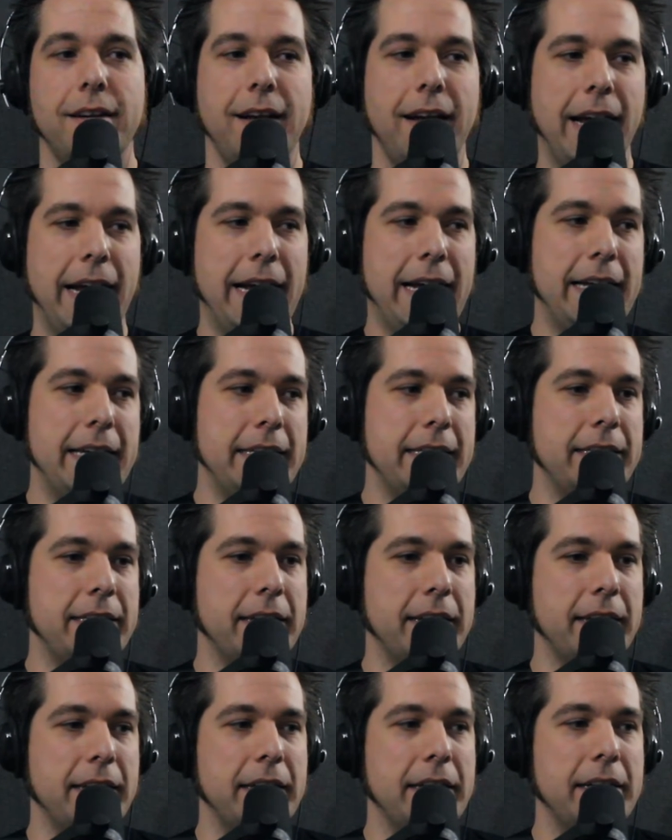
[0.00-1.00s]
and
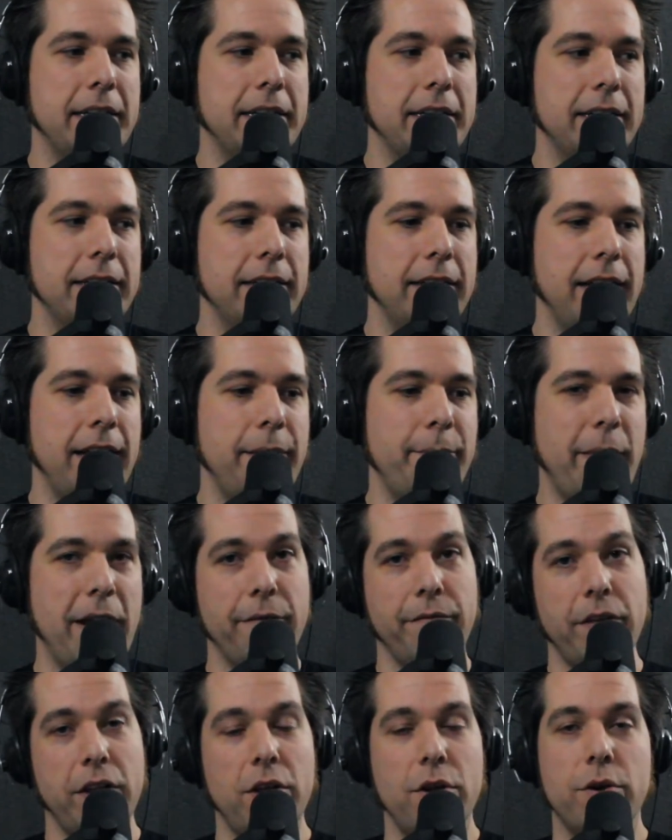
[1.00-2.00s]

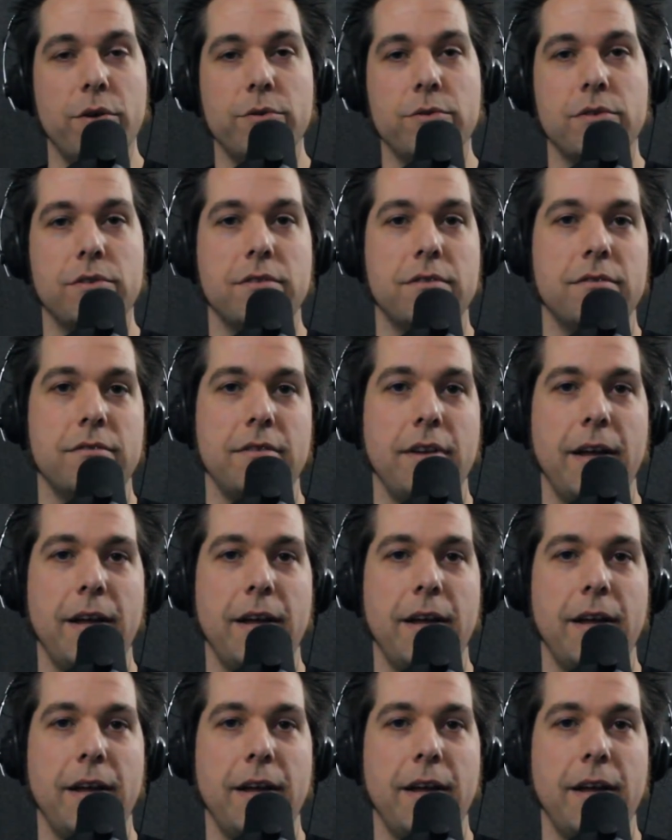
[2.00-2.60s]
make videos